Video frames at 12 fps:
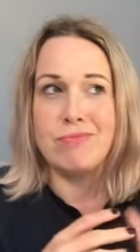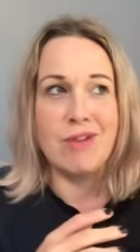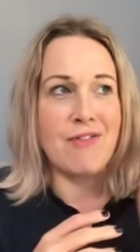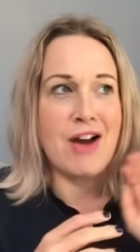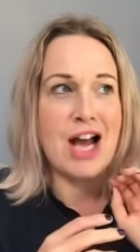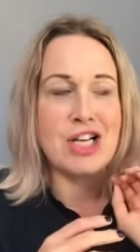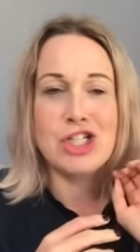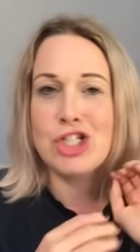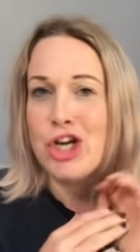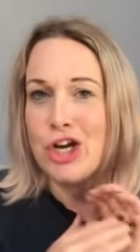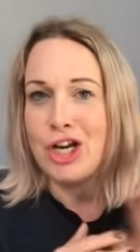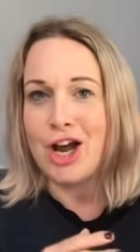I've had
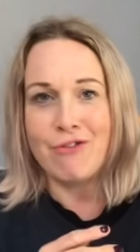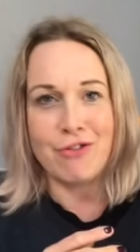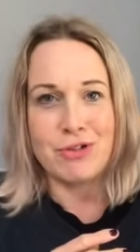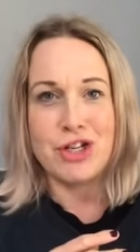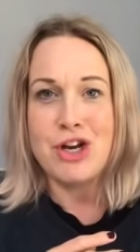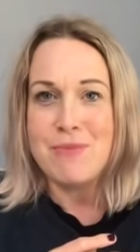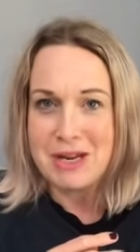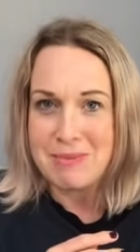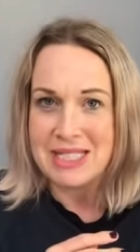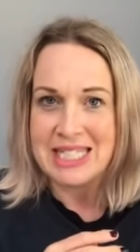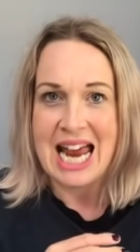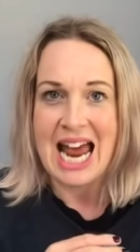to learned from too many
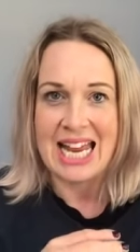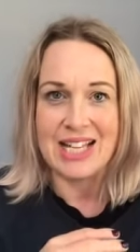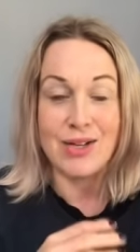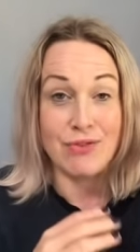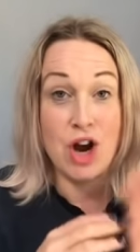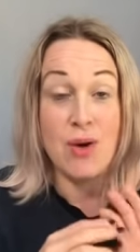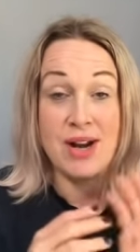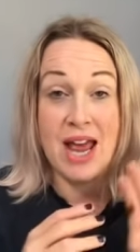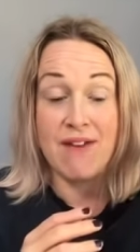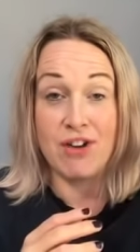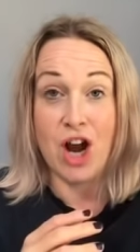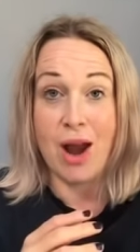mistakes of going
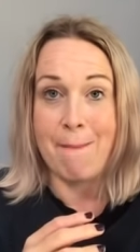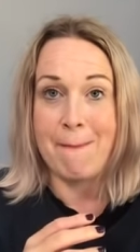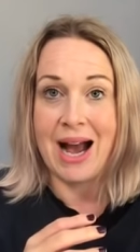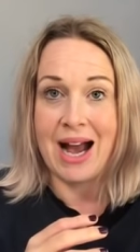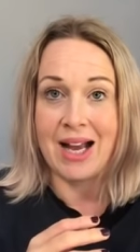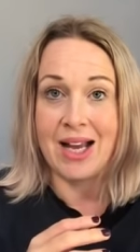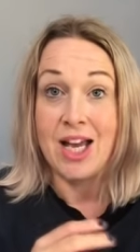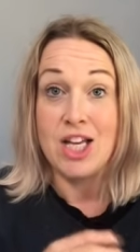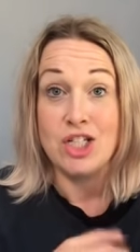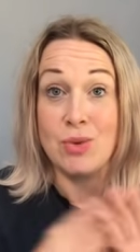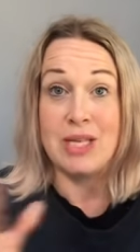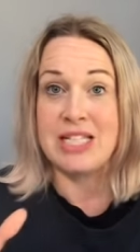ever going back
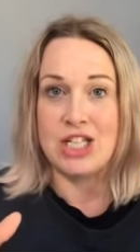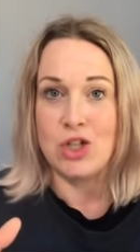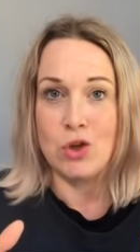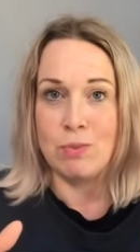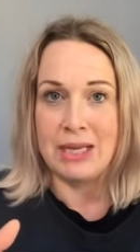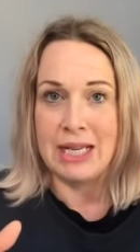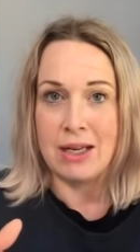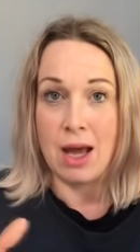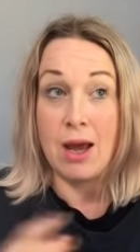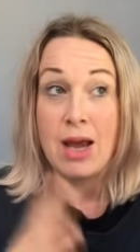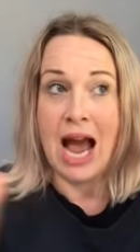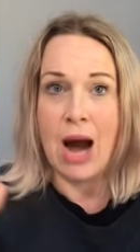to eating normal
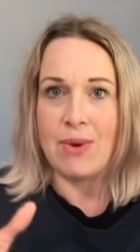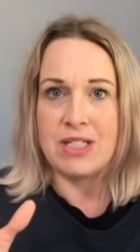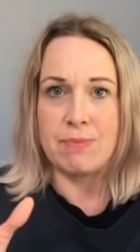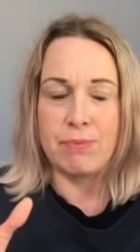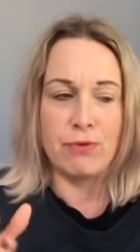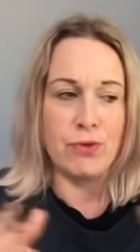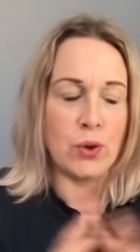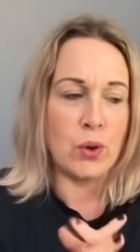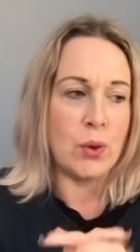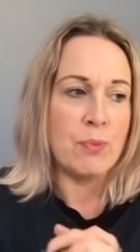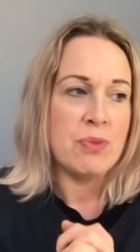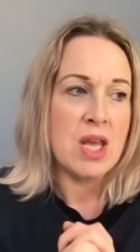like how I did before